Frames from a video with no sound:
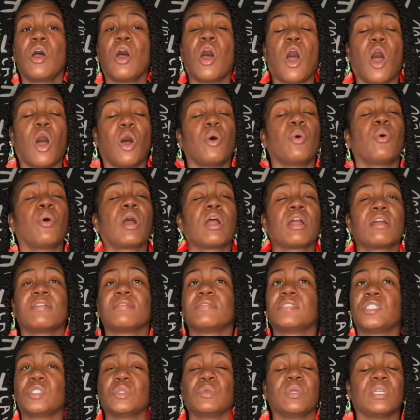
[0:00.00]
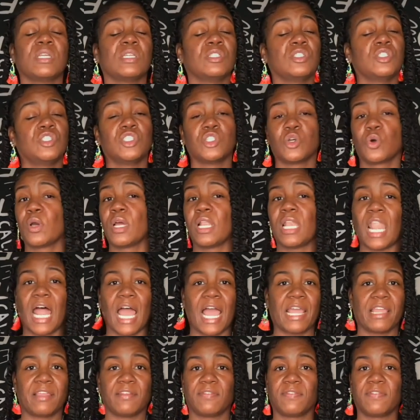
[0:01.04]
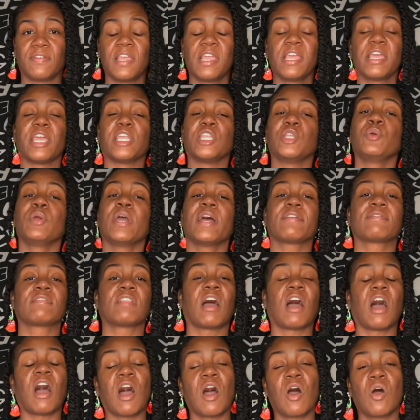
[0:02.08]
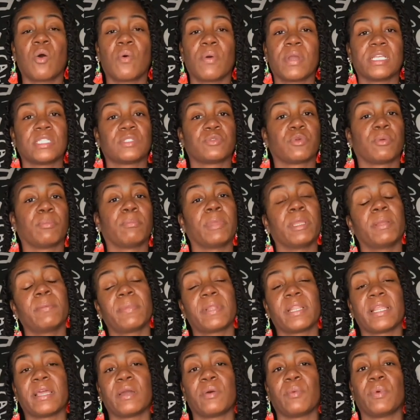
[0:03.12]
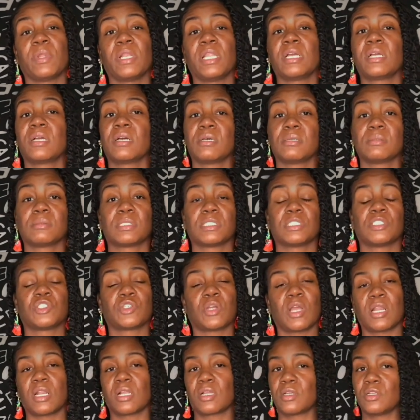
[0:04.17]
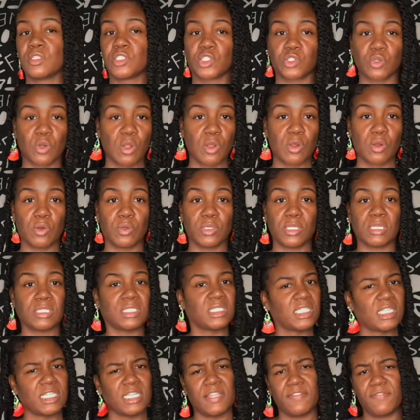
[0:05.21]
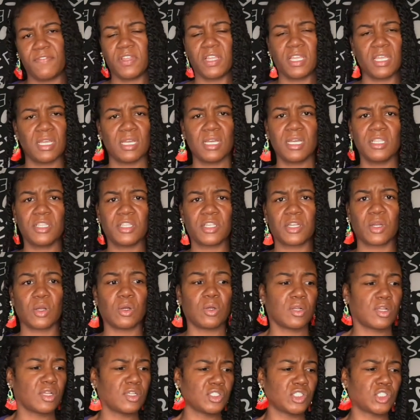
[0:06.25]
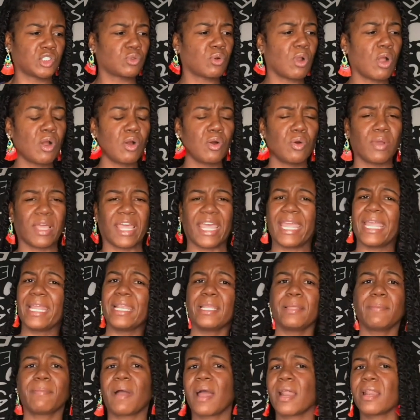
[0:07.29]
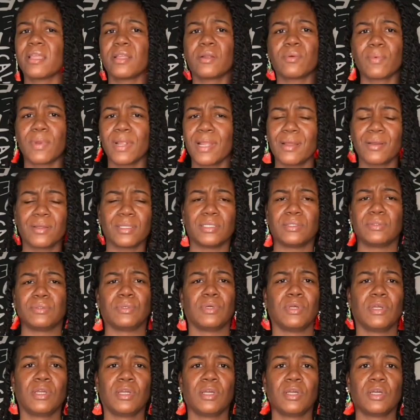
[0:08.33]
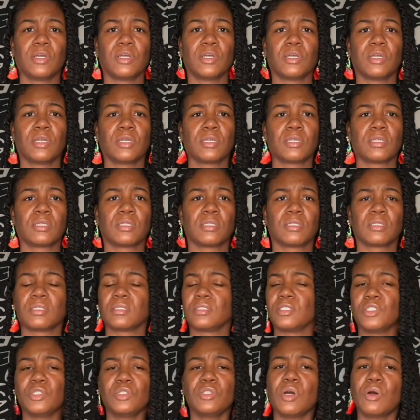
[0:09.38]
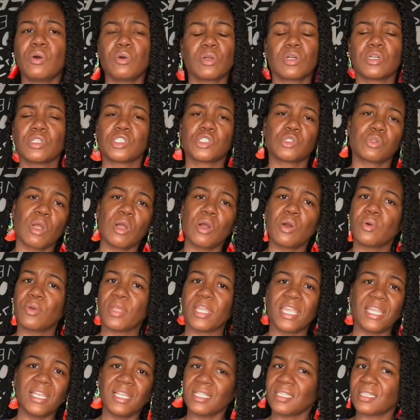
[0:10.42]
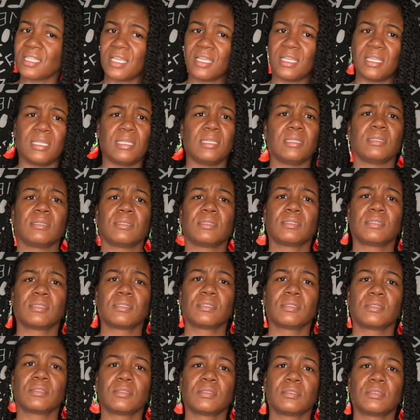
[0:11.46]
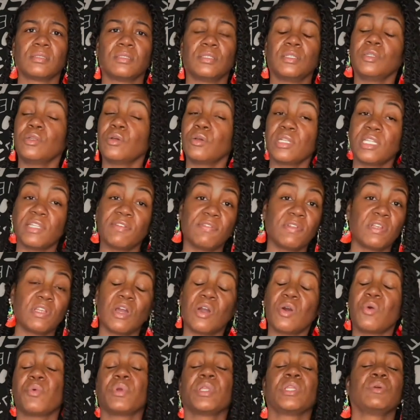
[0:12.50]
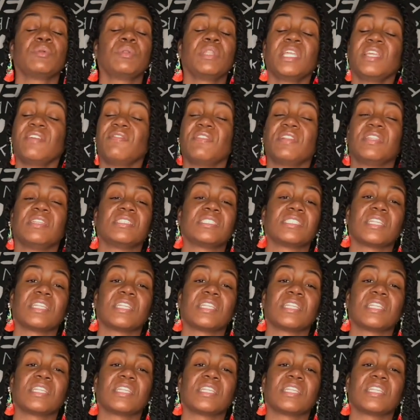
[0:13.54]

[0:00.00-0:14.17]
on earth to enjoy life. And you have to always remember that when it comes to trying to control your significant other or control anybody around you. You don't control anything. You don't even know when you're leaving this